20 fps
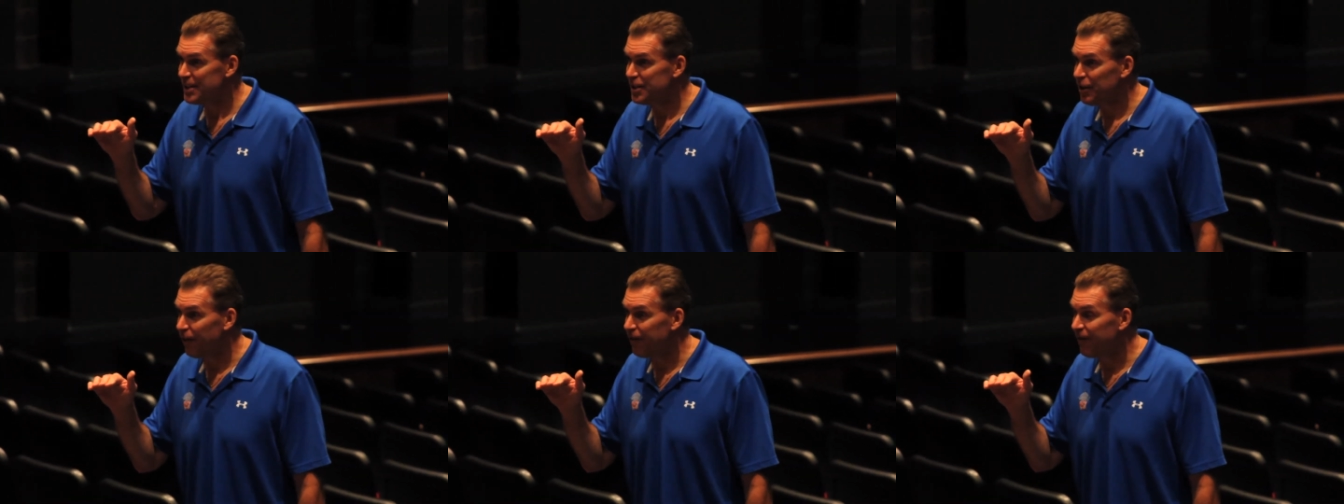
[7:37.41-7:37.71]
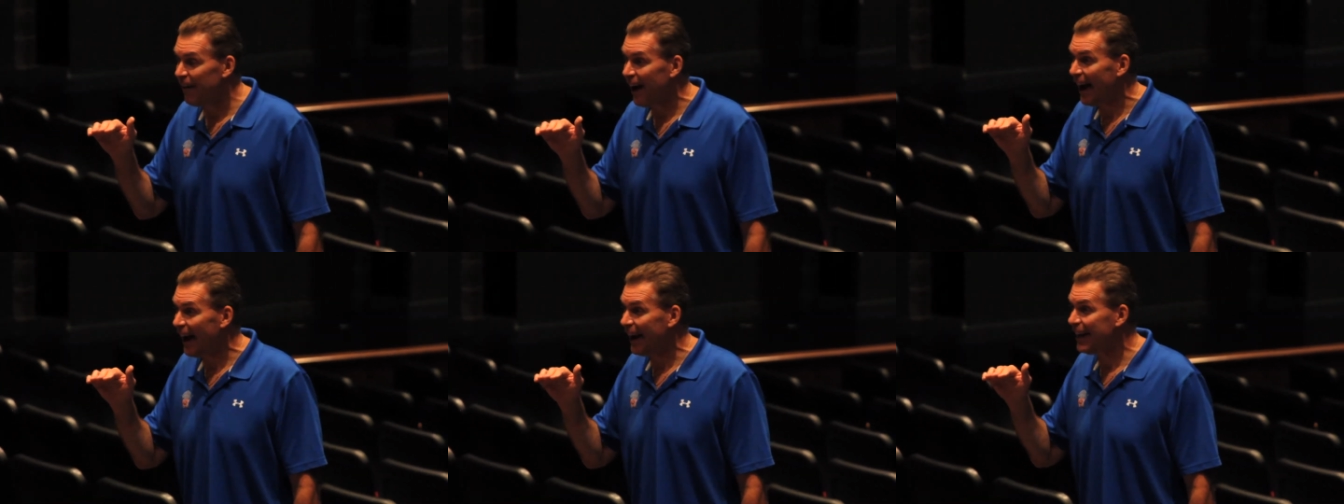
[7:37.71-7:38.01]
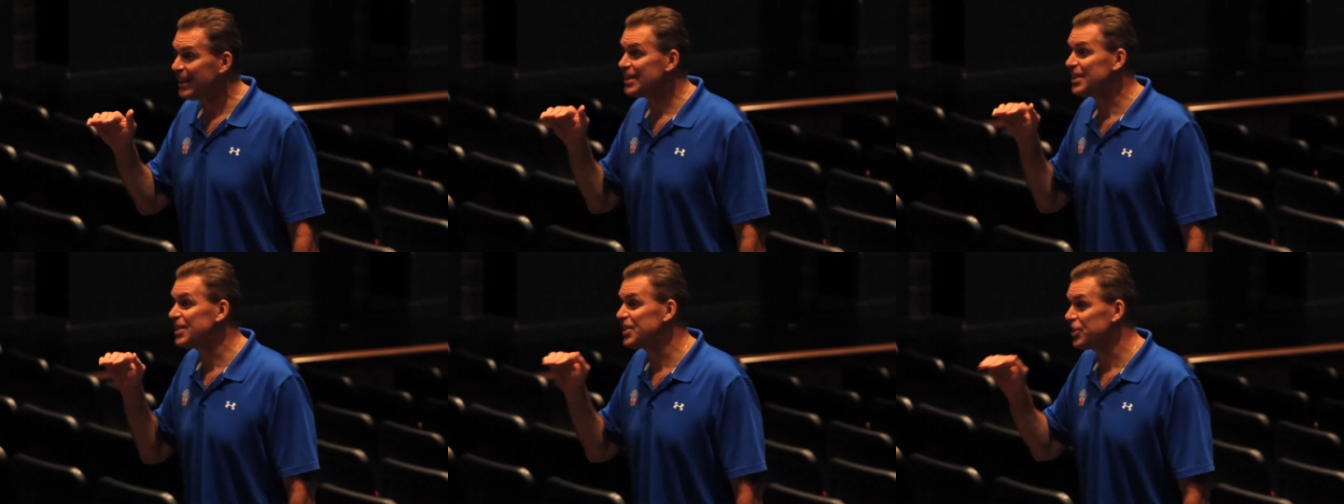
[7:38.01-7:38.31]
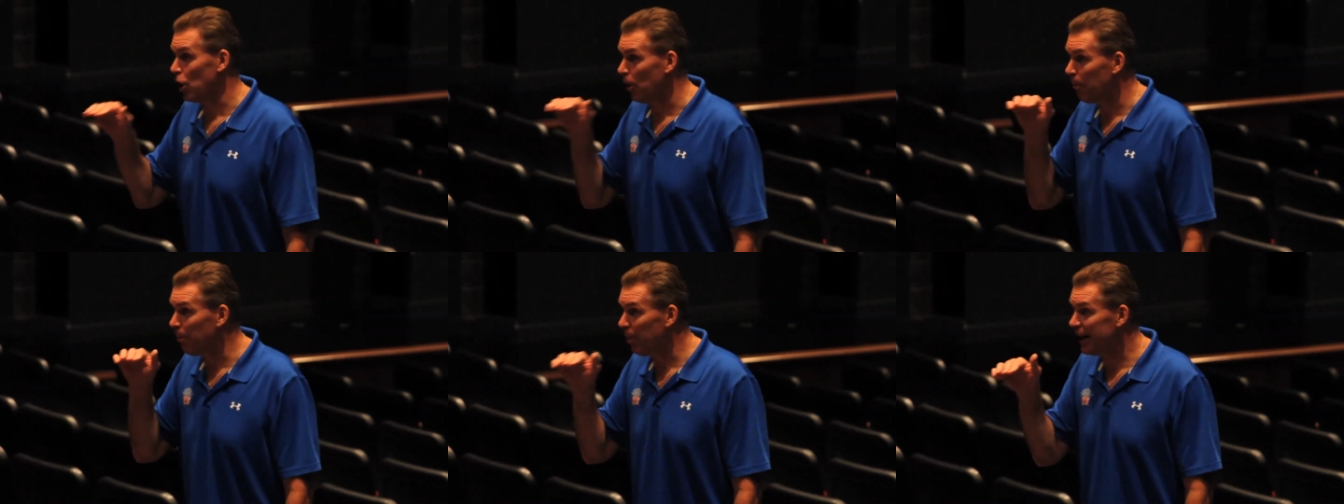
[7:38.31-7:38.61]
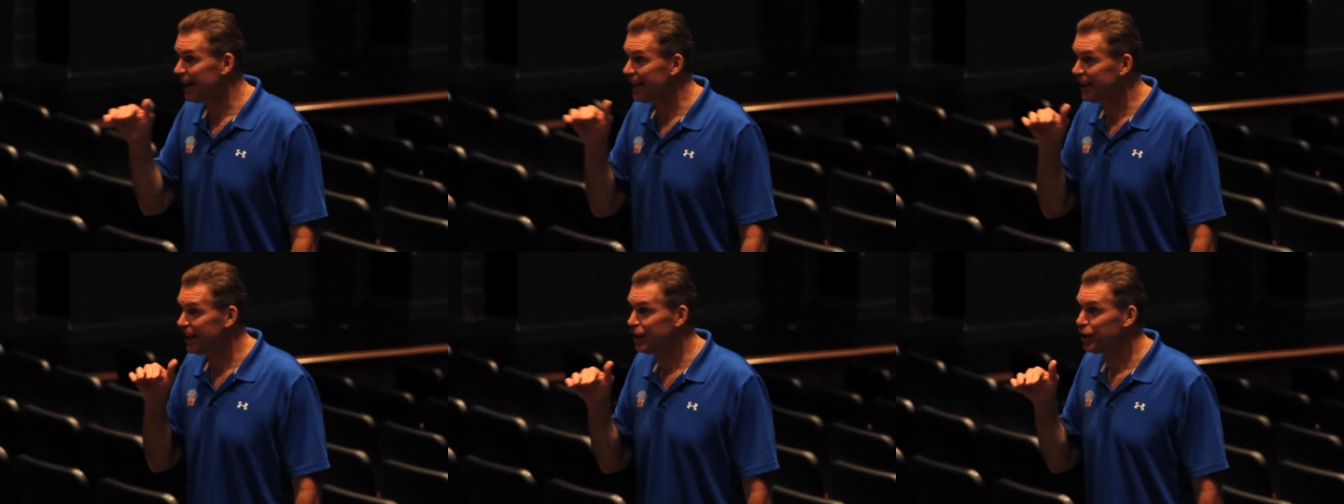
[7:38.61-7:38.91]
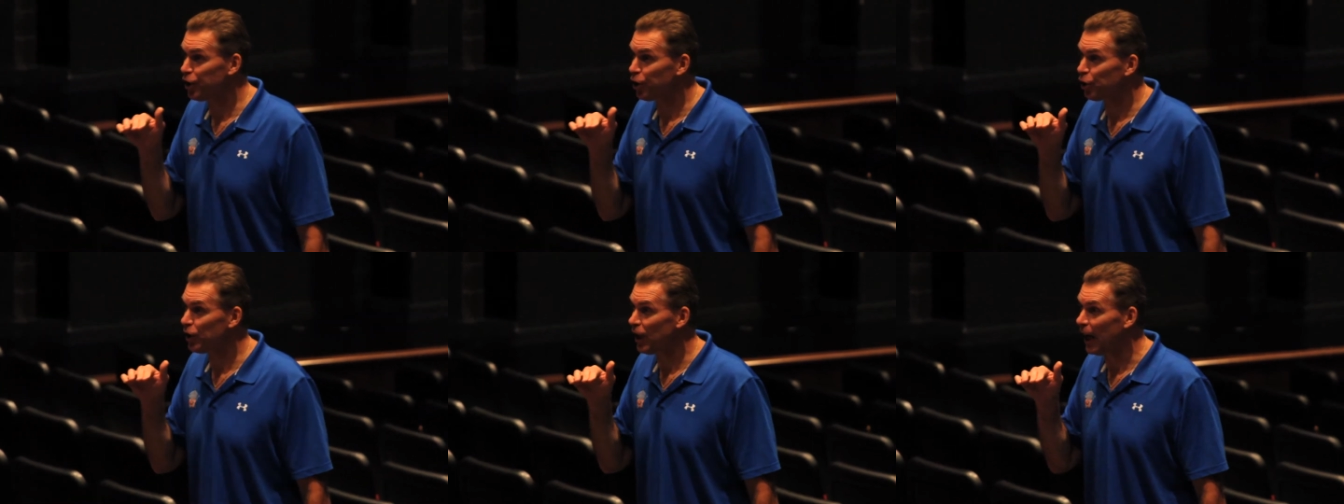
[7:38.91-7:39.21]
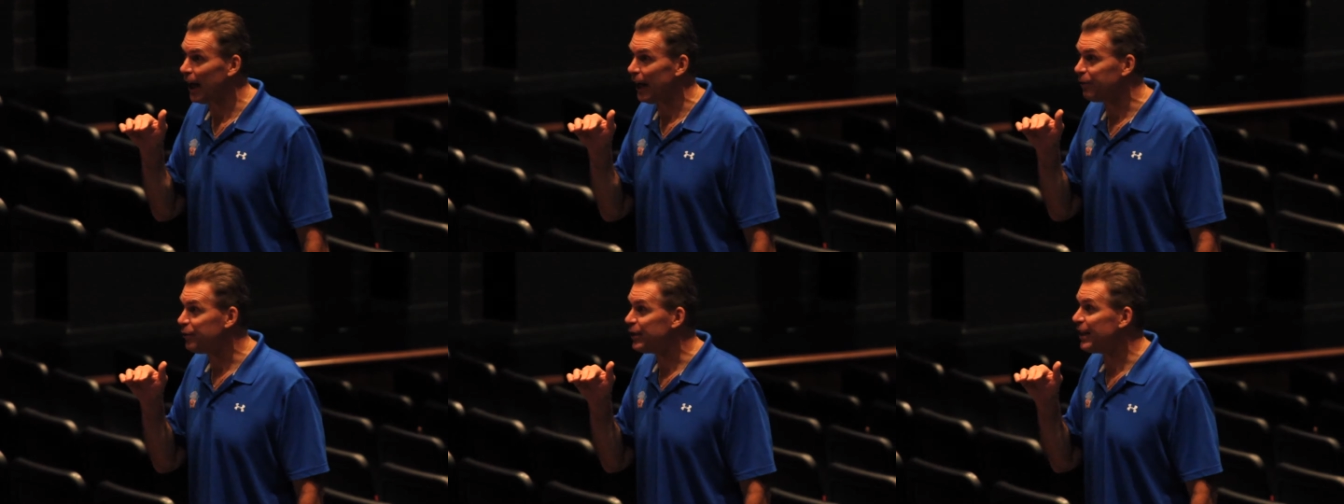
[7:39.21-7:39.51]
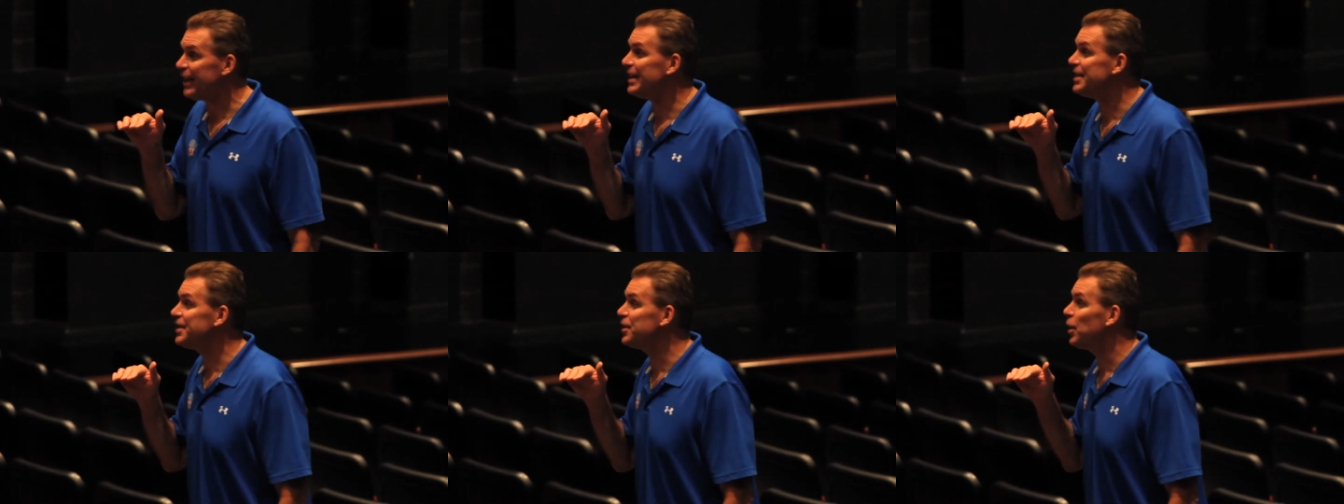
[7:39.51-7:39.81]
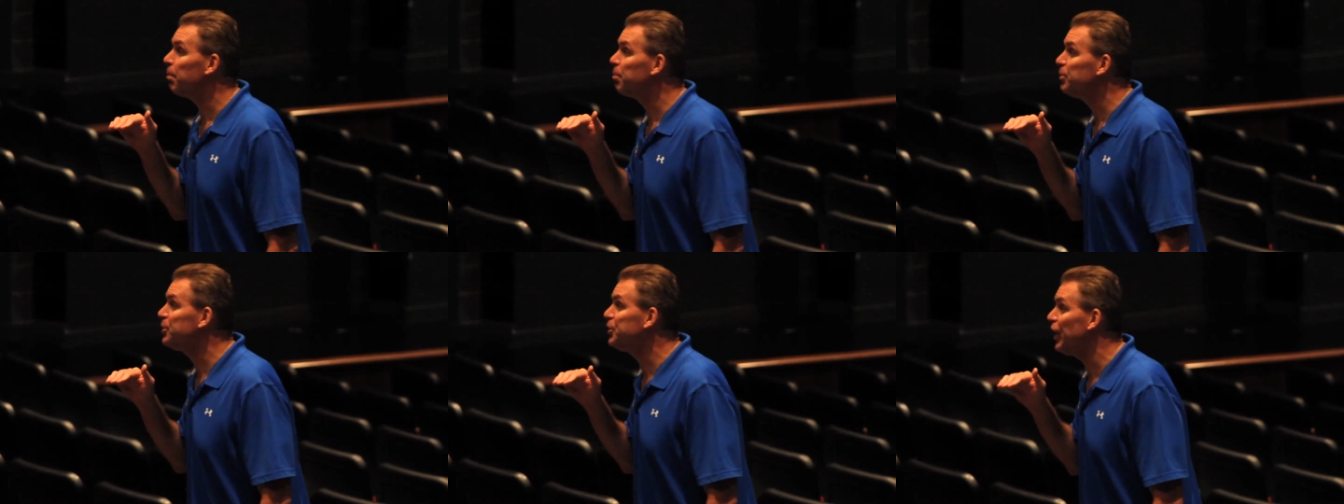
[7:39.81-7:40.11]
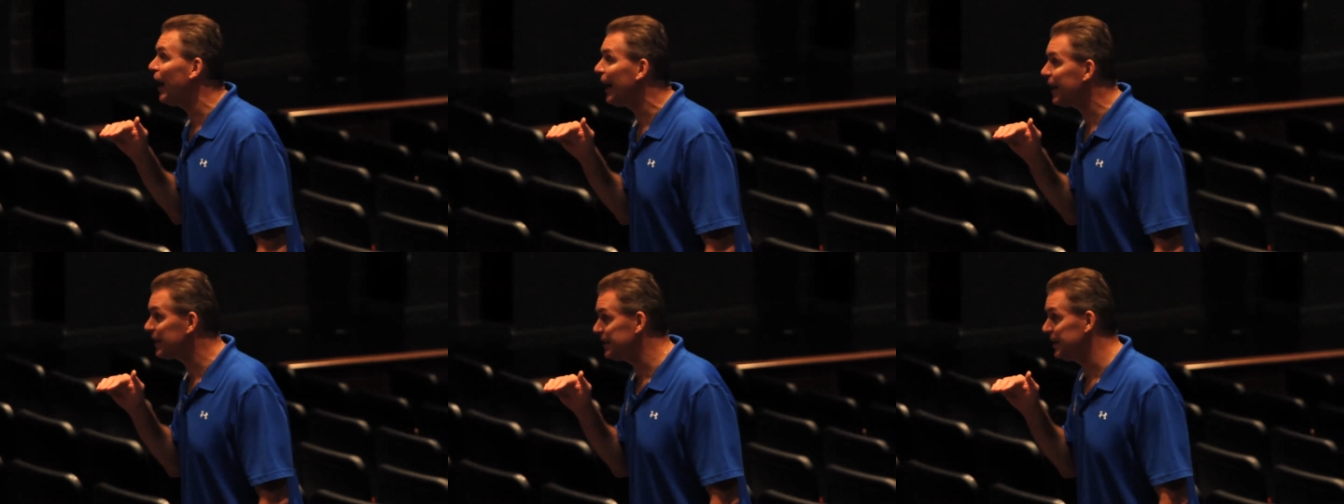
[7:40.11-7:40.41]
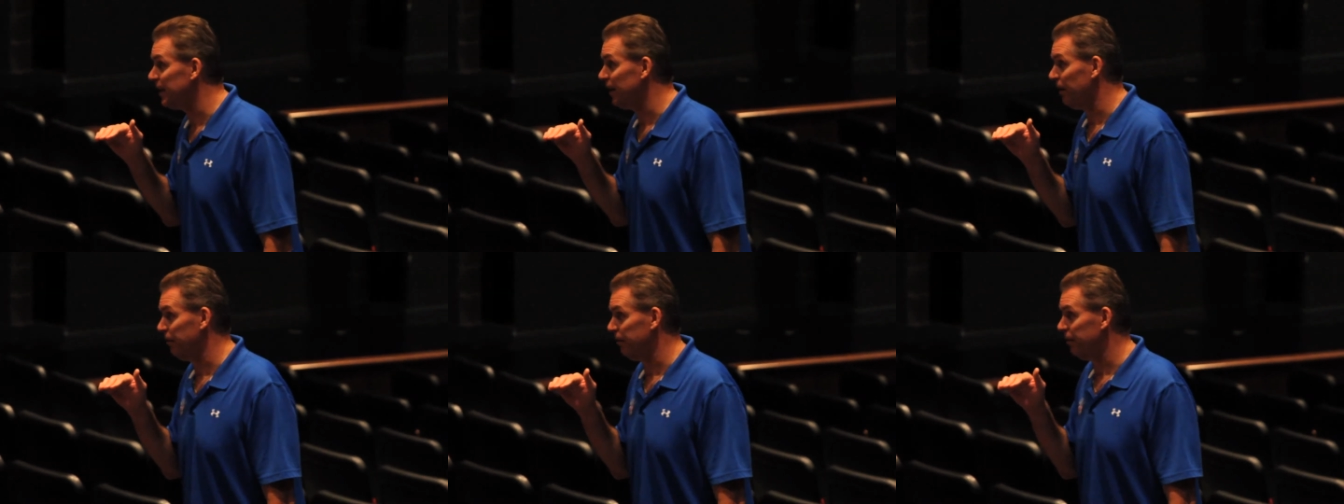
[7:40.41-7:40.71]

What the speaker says: to find somebody in your life that is objective,